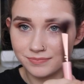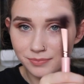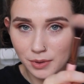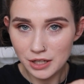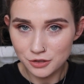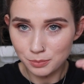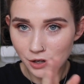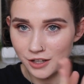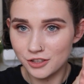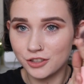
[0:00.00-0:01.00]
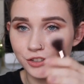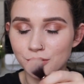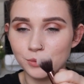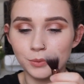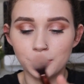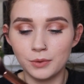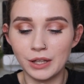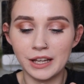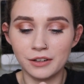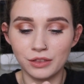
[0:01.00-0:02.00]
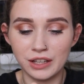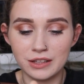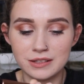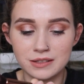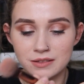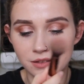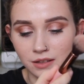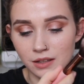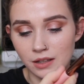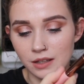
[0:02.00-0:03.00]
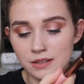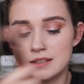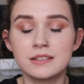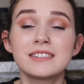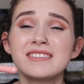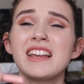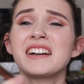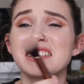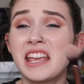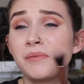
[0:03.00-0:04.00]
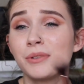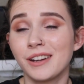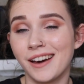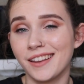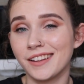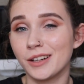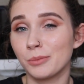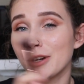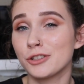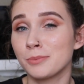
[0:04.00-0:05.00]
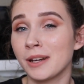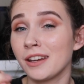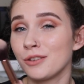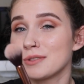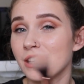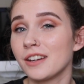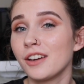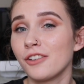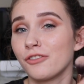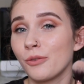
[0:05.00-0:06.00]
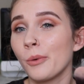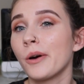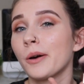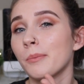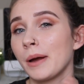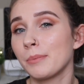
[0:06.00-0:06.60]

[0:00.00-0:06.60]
blush brush. Well, I don't think it's a tapered highlighter brush, but I use it for my